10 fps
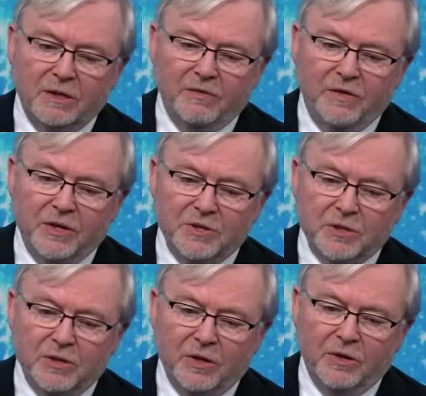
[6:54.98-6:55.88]

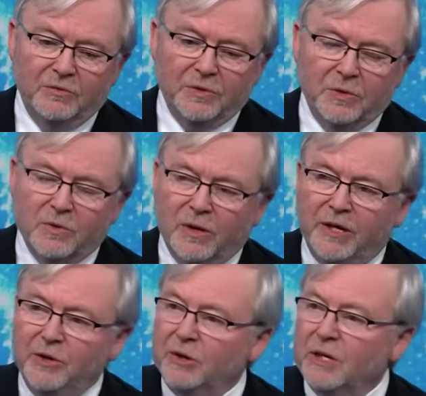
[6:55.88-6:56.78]
invasion of
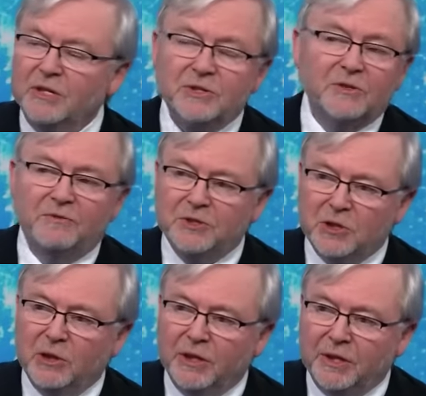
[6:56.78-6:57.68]
Ukraine, not
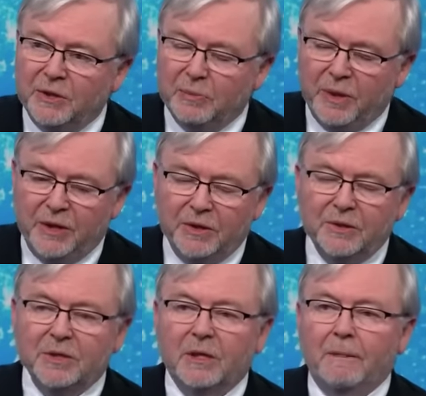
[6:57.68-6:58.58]
sufficiently
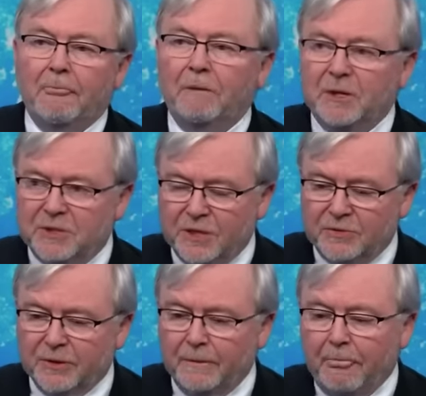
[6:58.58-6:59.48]
independent,
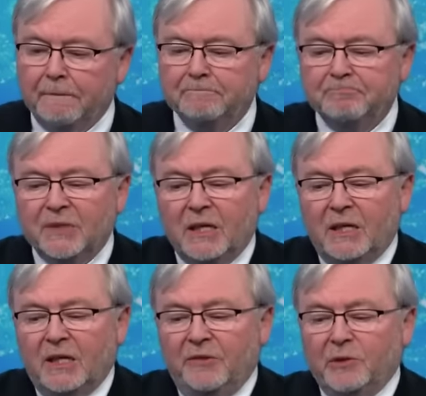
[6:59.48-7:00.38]
etc.
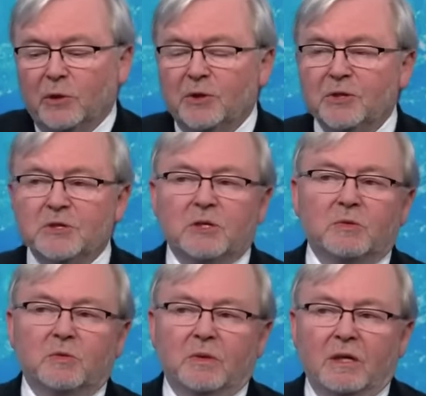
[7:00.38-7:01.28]
If you look at this
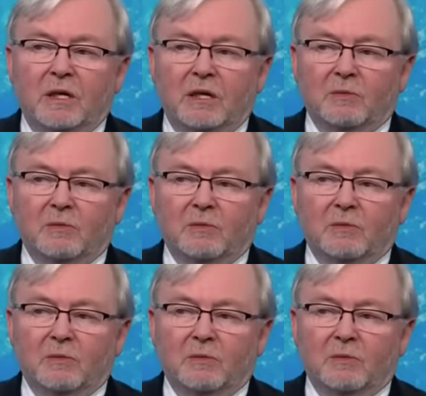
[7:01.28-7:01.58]
uh,